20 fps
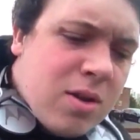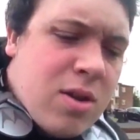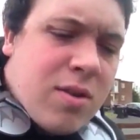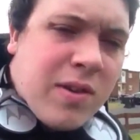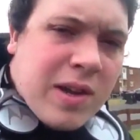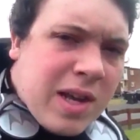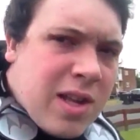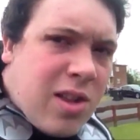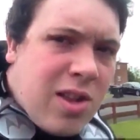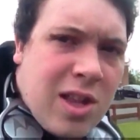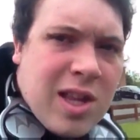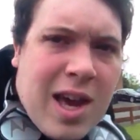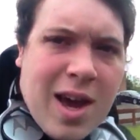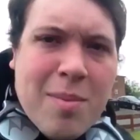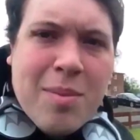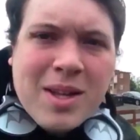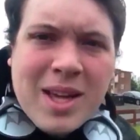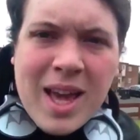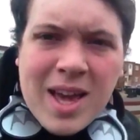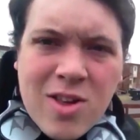university
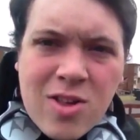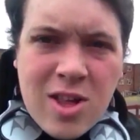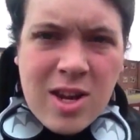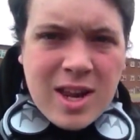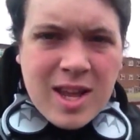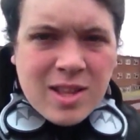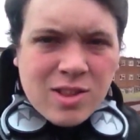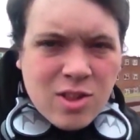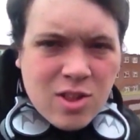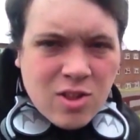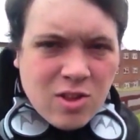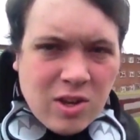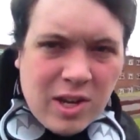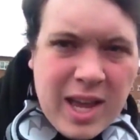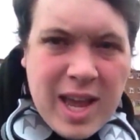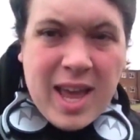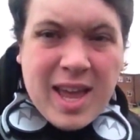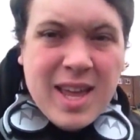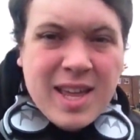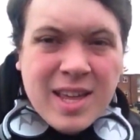application hinges on
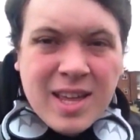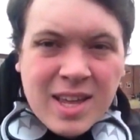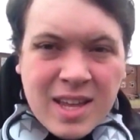it.